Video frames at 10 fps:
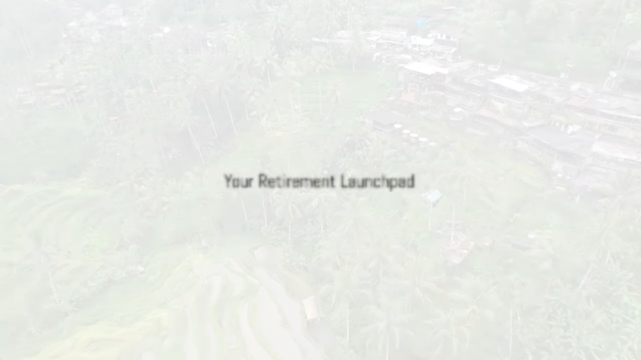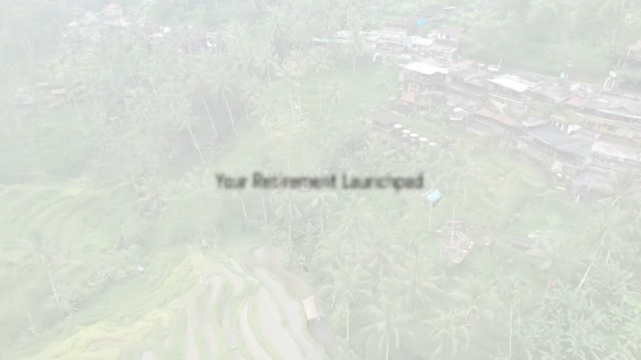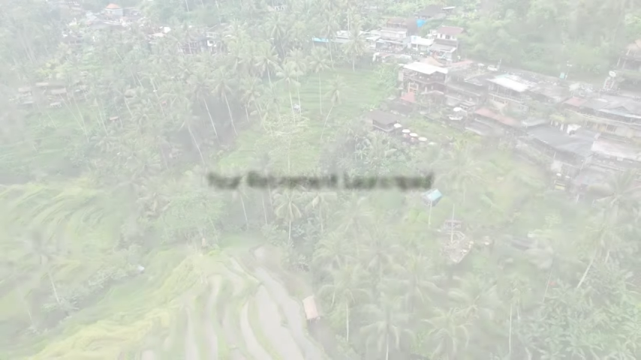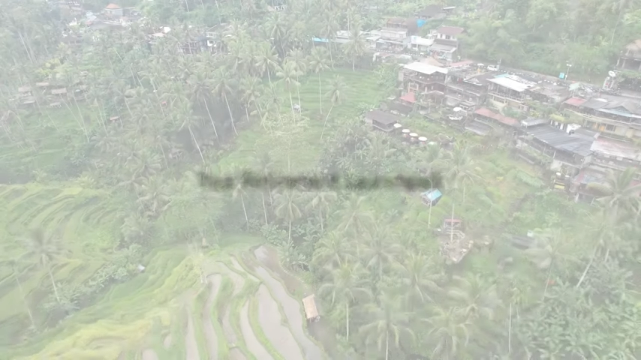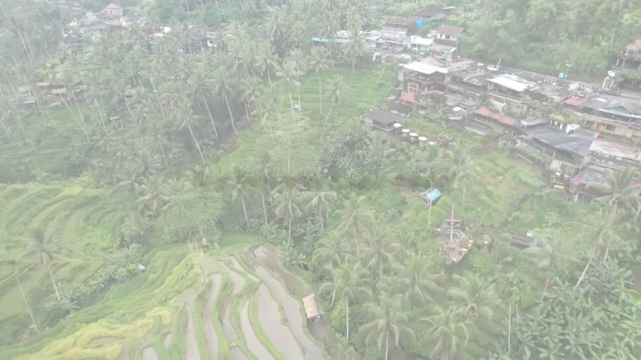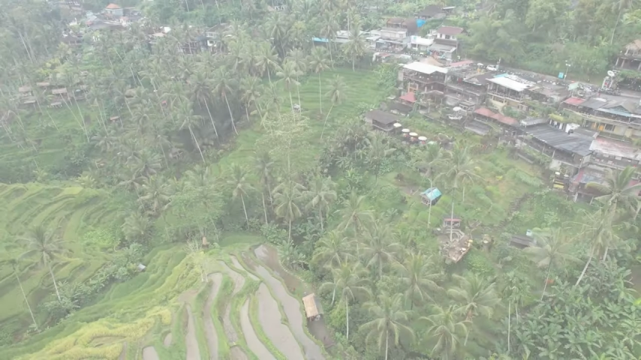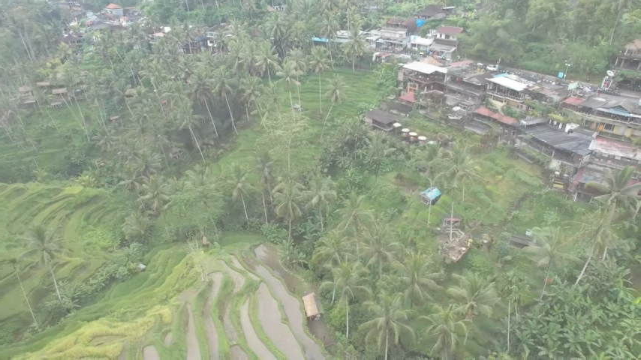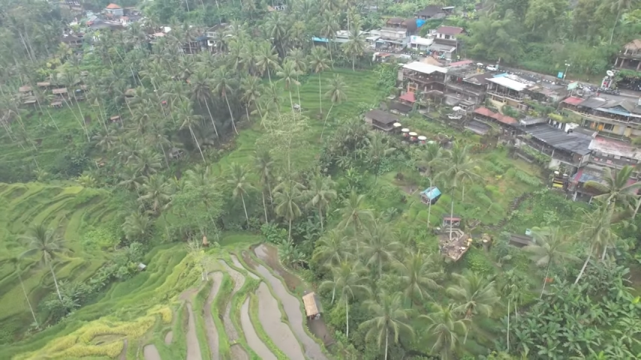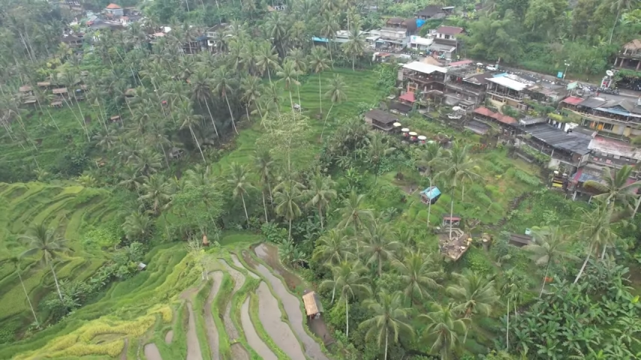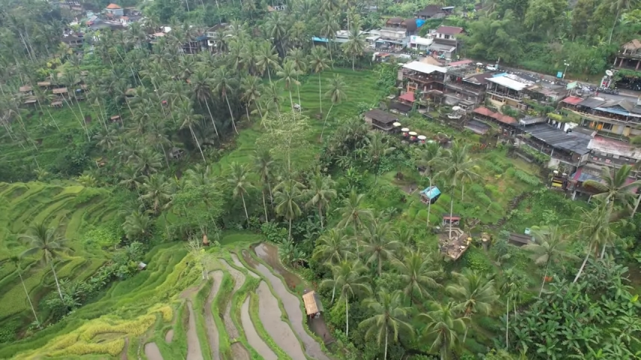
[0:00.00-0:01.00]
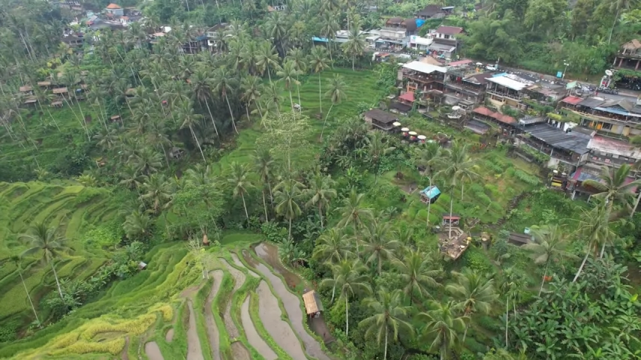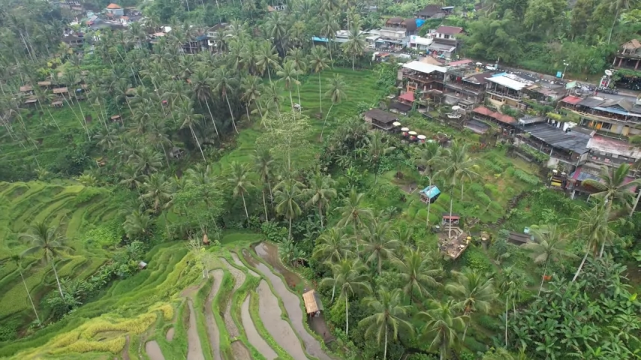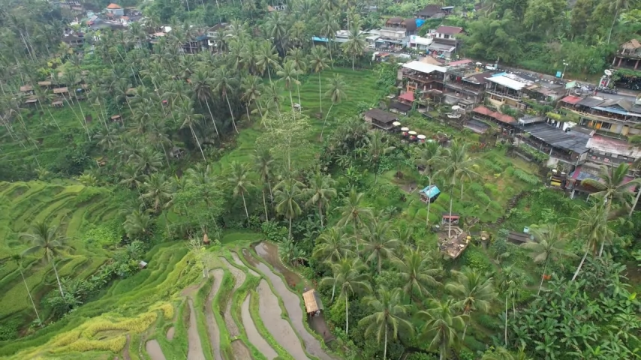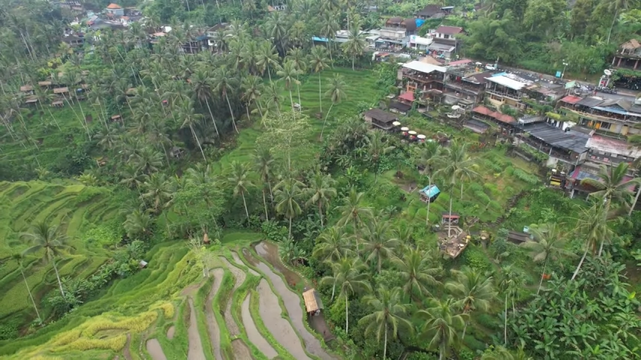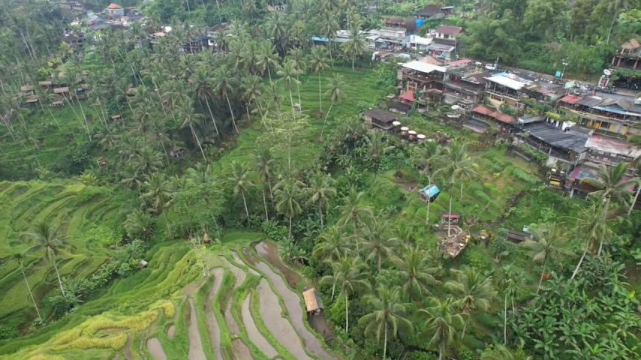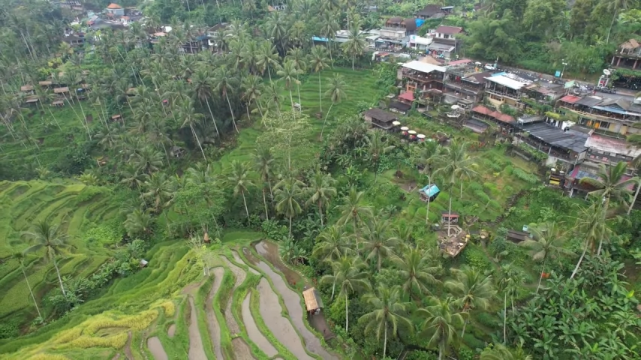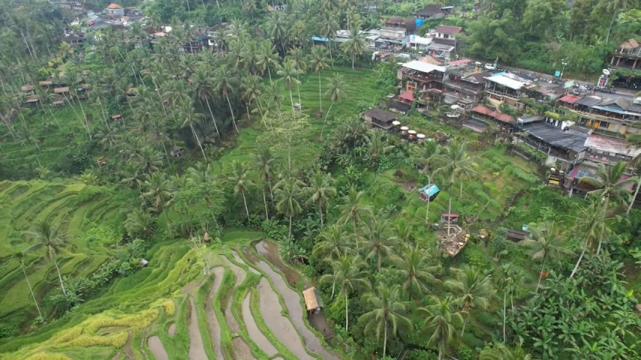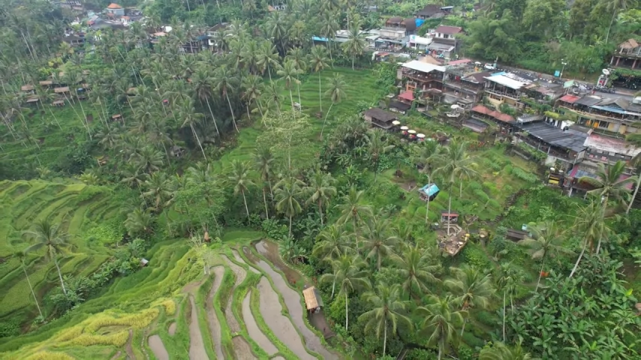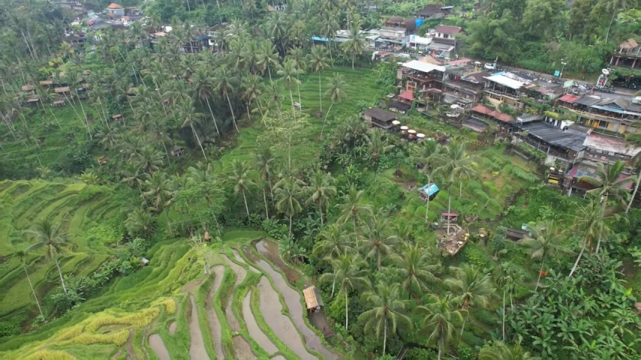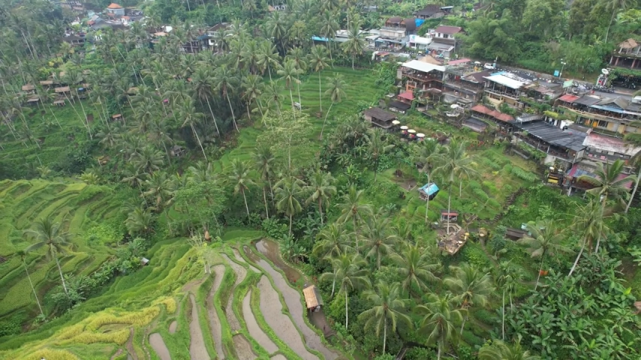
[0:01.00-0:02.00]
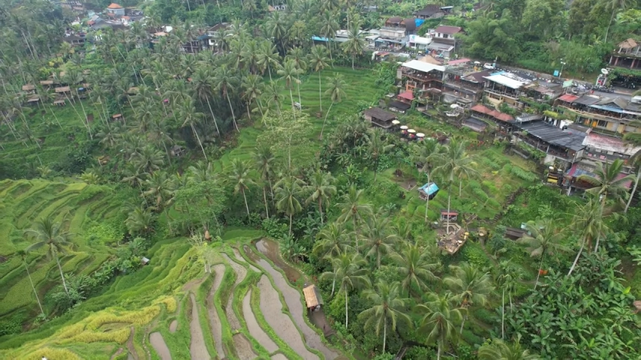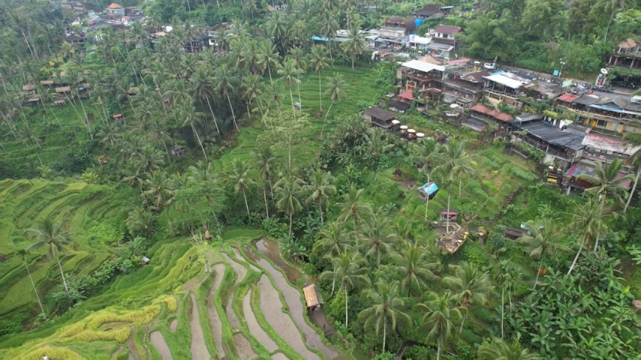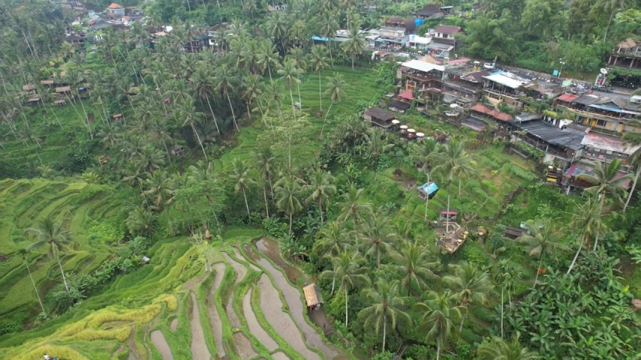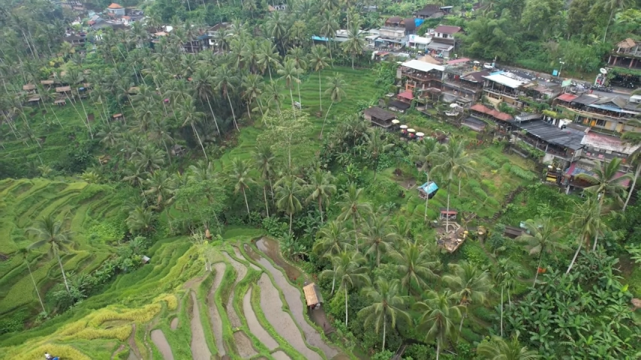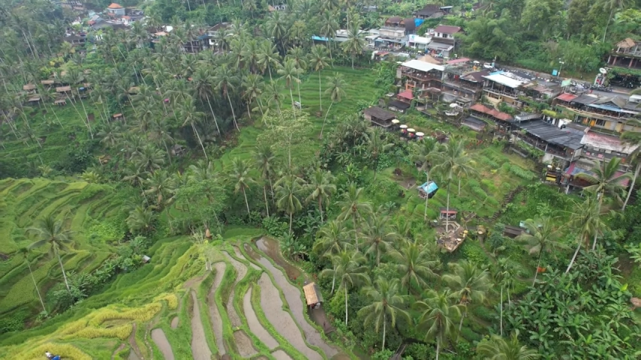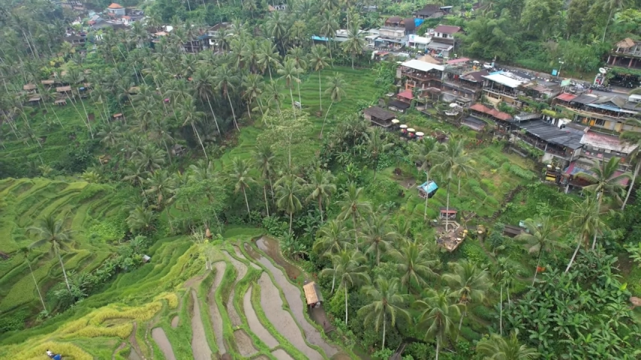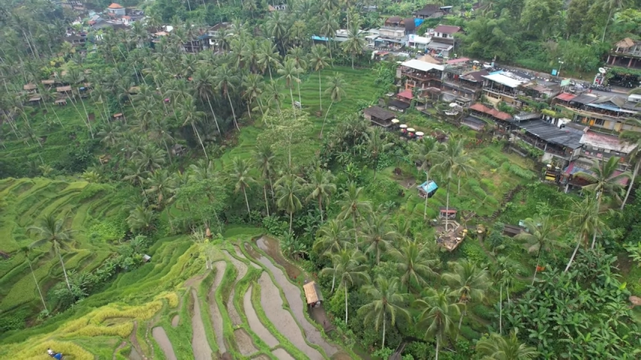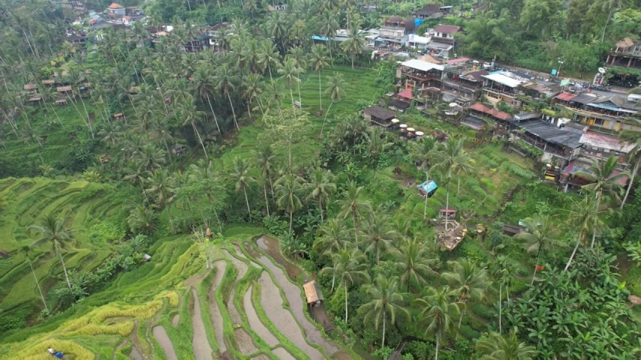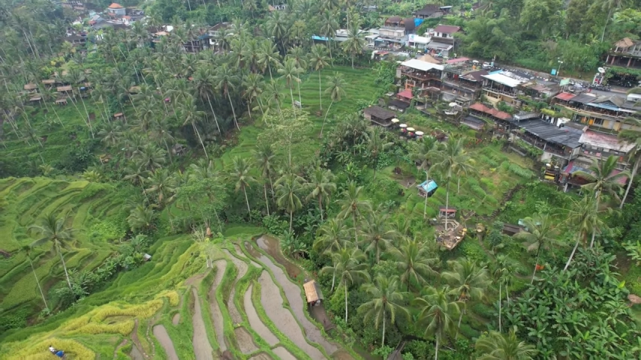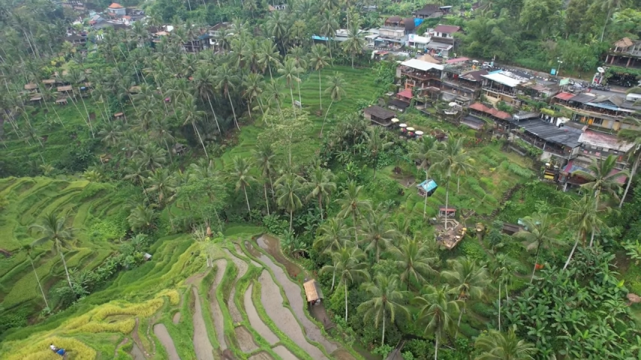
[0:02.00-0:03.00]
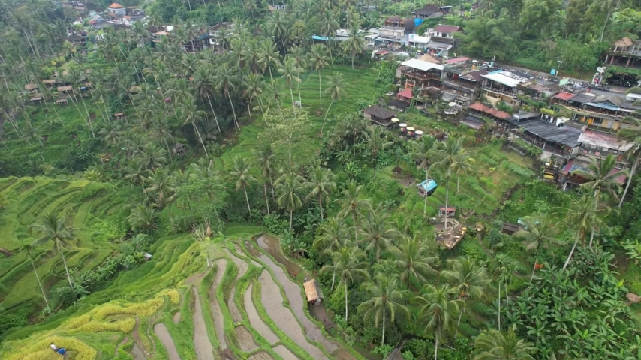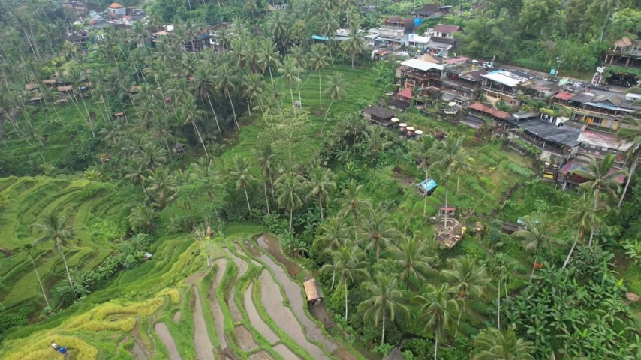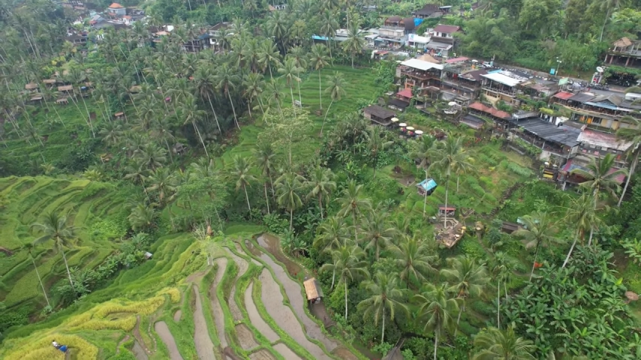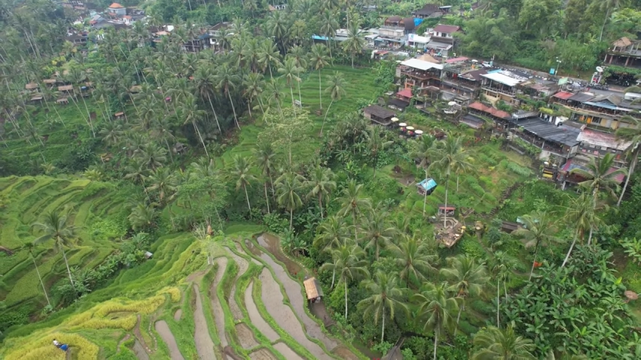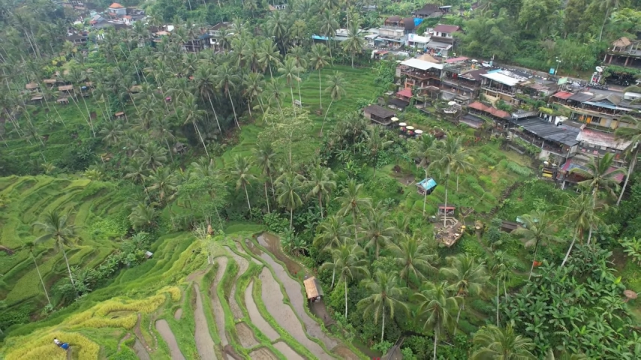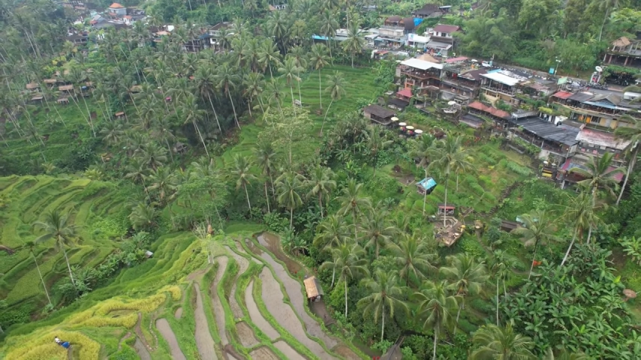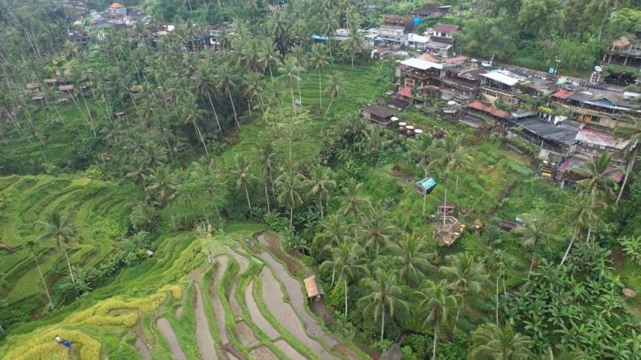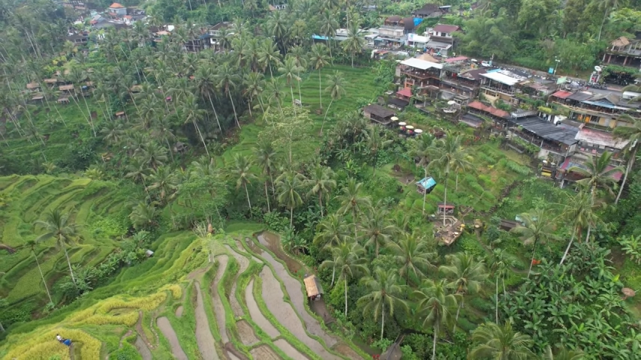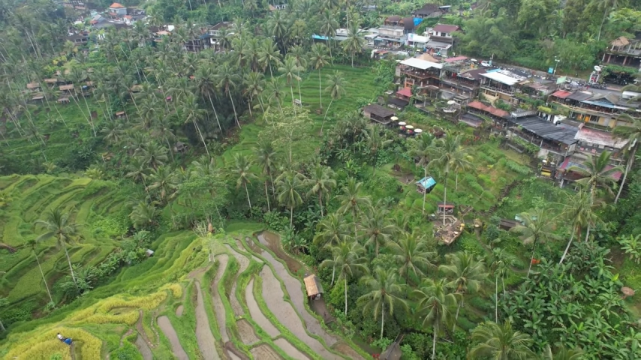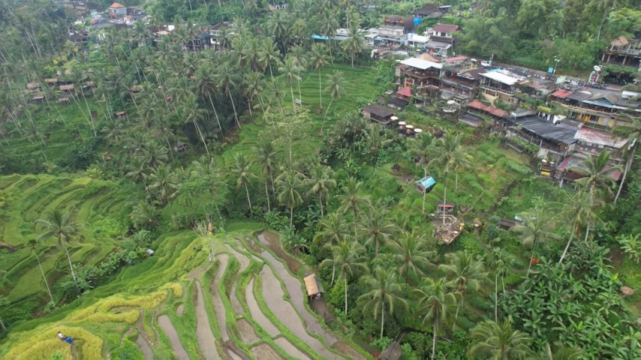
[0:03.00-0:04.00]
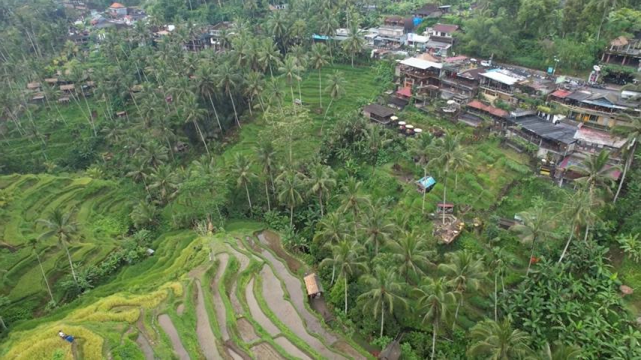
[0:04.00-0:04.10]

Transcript: (no speaker visible)